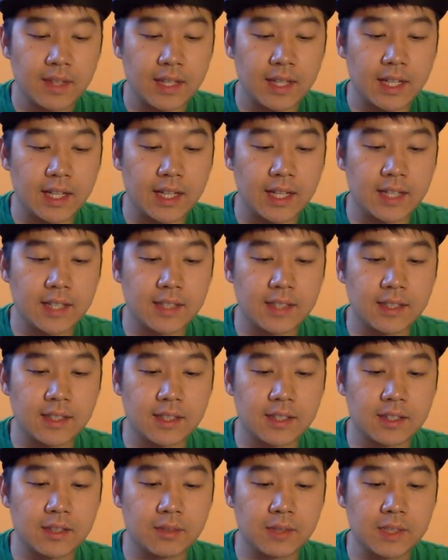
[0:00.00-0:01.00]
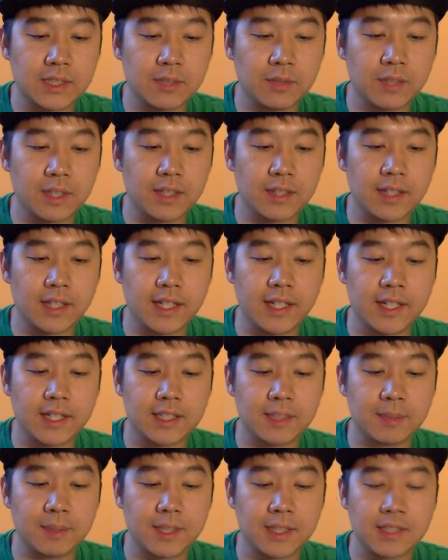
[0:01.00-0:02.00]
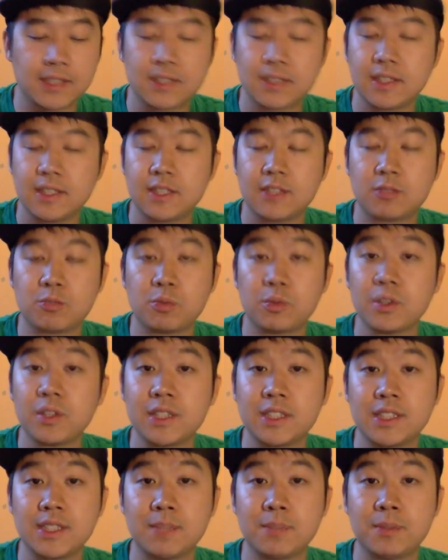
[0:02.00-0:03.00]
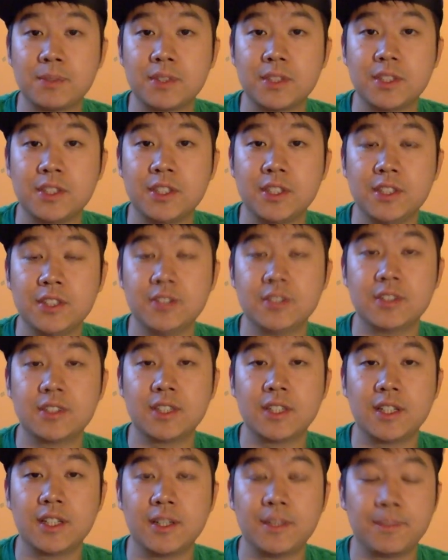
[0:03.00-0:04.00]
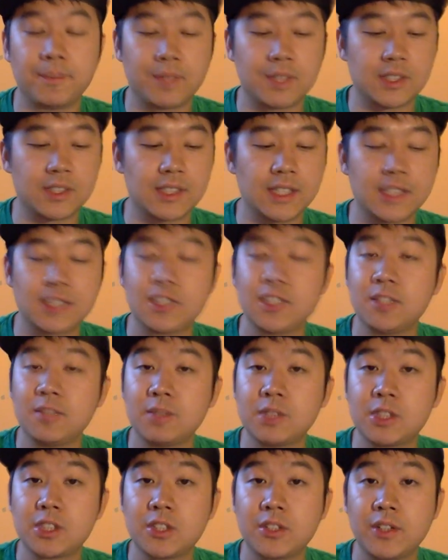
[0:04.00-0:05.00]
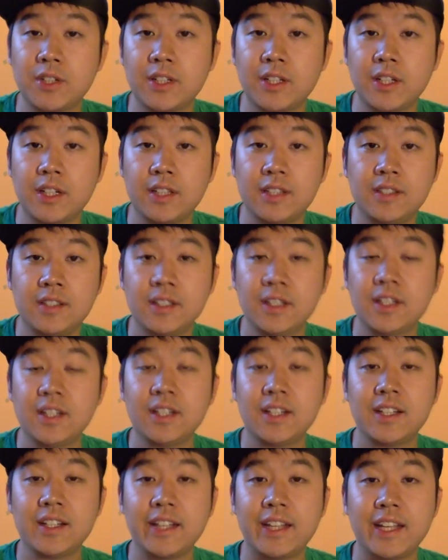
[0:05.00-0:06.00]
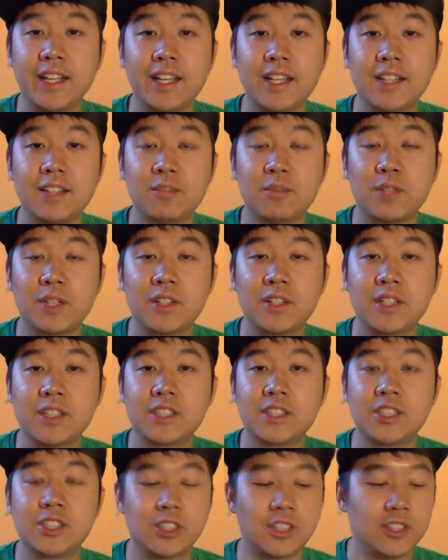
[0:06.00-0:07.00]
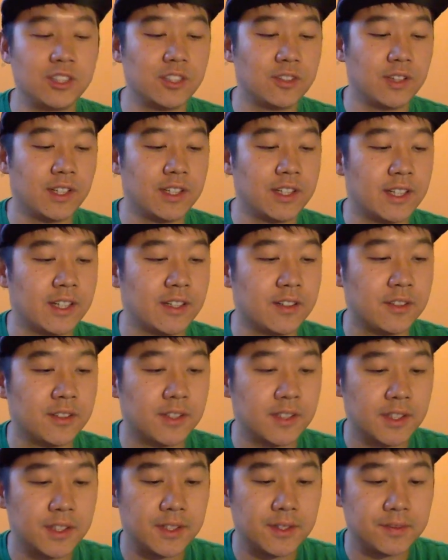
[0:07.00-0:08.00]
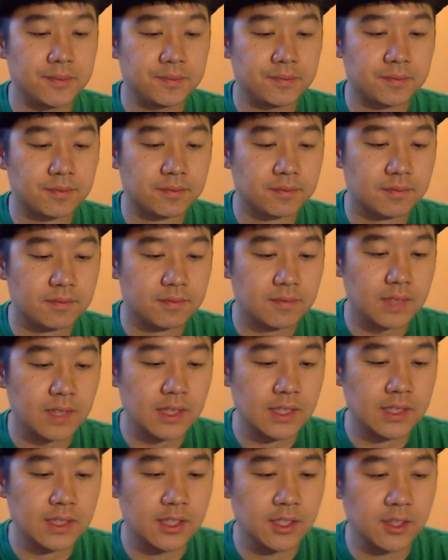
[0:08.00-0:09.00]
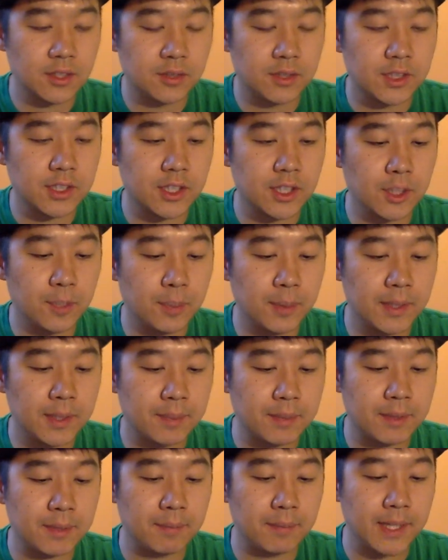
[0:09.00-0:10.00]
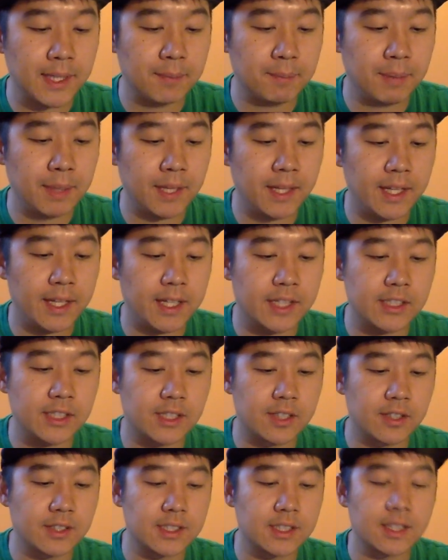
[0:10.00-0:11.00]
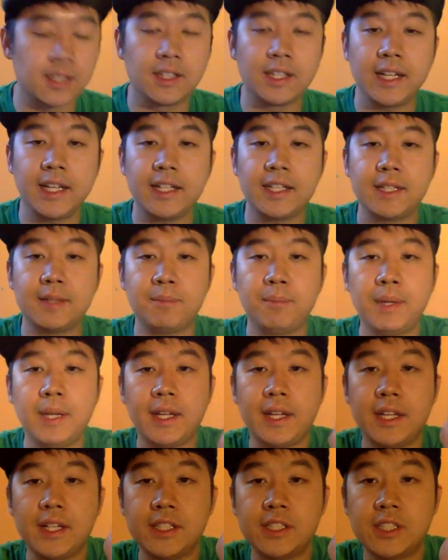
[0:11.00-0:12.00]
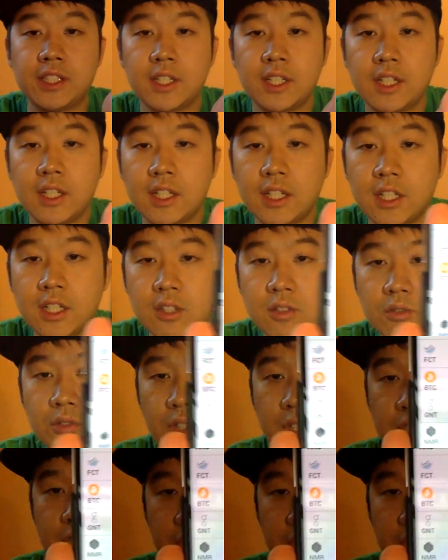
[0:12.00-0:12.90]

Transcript: And the reason why I like it is because it's really simple to use. Um, there's not too much going on. And why don't I just show you right now? So when you open up the main page, it goes to the landing page where